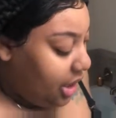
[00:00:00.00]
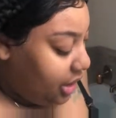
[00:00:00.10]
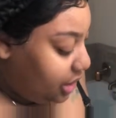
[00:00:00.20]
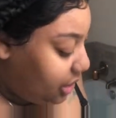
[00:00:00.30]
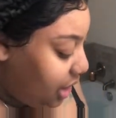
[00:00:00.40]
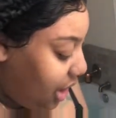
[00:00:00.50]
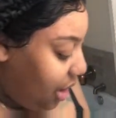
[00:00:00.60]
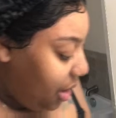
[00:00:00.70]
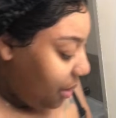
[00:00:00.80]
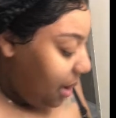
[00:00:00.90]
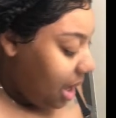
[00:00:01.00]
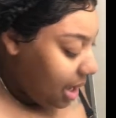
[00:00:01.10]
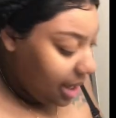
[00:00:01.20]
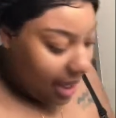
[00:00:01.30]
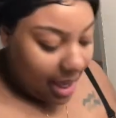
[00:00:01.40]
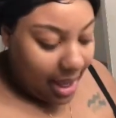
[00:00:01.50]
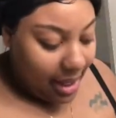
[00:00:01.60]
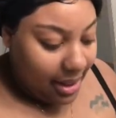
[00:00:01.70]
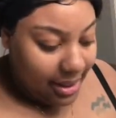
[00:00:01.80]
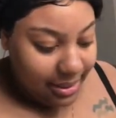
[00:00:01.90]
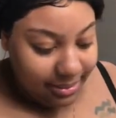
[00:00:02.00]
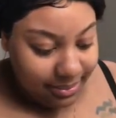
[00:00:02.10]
So I,